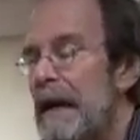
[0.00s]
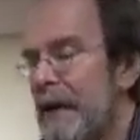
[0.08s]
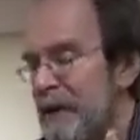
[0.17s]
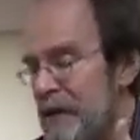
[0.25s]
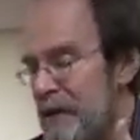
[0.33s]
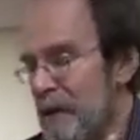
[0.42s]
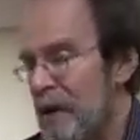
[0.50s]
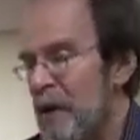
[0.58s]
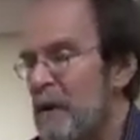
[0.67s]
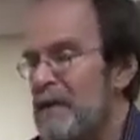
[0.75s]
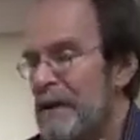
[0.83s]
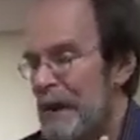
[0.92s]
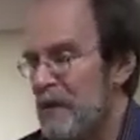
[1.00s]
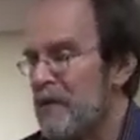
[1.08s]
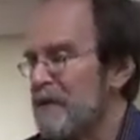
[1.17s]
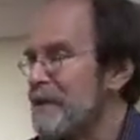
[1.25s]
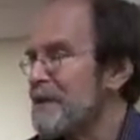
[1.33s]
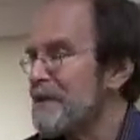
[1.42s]
And there's always an
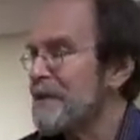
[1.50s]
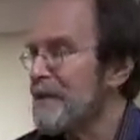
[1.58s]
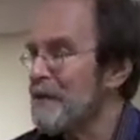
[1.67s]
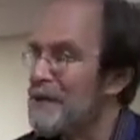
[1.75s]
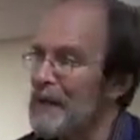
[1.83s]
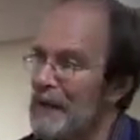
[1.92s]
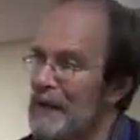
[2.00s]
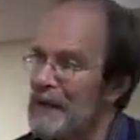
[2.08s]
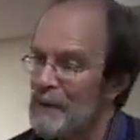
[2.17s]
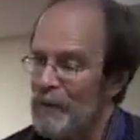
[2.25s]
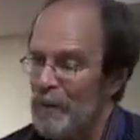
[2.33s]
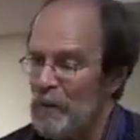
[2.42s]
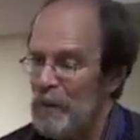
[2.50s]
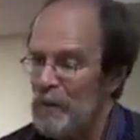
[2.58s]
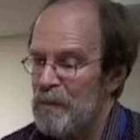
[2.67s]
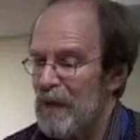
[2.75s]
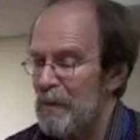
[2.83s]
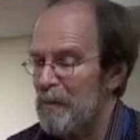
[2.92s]
emphasis in these scientific
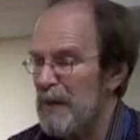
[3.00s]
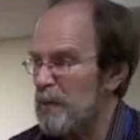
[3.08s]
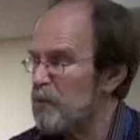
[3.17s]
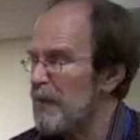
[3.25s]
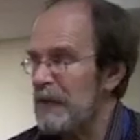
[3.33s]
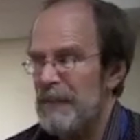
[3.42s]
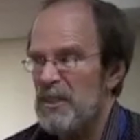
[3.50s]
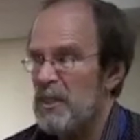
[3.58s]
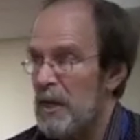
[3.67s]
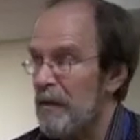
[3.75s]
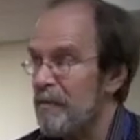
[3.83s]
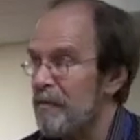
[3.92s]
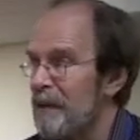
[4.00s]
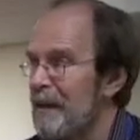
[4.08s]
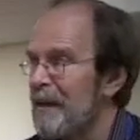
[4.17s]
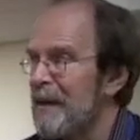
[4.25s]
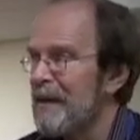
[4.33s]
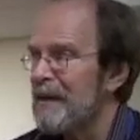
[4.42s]
groups on being really tough.
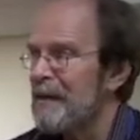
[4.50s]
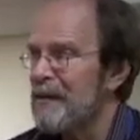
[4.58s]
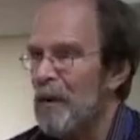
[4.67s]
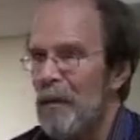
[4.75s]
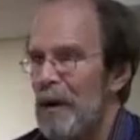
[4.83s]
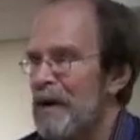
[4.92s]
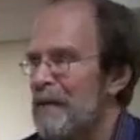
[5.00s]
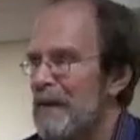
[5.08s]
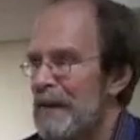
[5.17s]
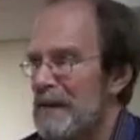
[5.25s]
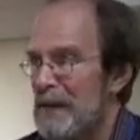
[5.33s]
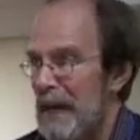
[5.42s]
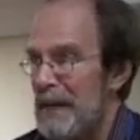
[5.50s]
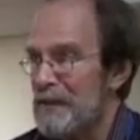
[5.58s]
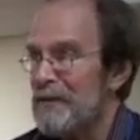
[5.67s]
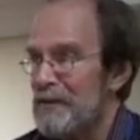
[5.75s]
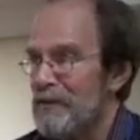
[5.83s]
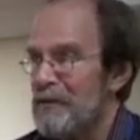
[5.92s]
You don't want to be
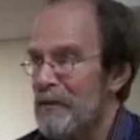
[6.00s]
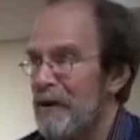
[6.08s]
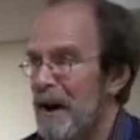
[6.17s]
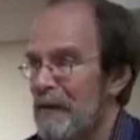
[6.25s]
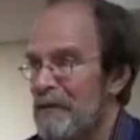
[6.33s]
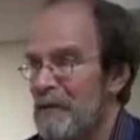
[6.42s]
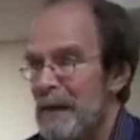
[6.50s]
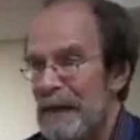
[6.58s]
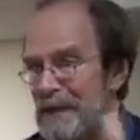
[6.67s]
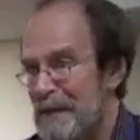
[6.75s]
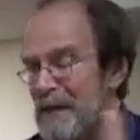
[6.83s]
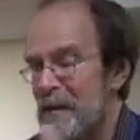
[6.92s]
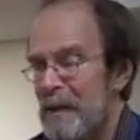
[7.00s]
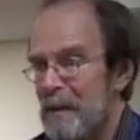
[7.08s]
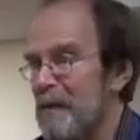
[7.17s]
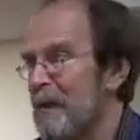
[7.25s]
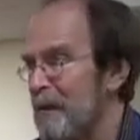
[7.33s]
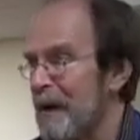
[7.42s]
nice and soft because then the people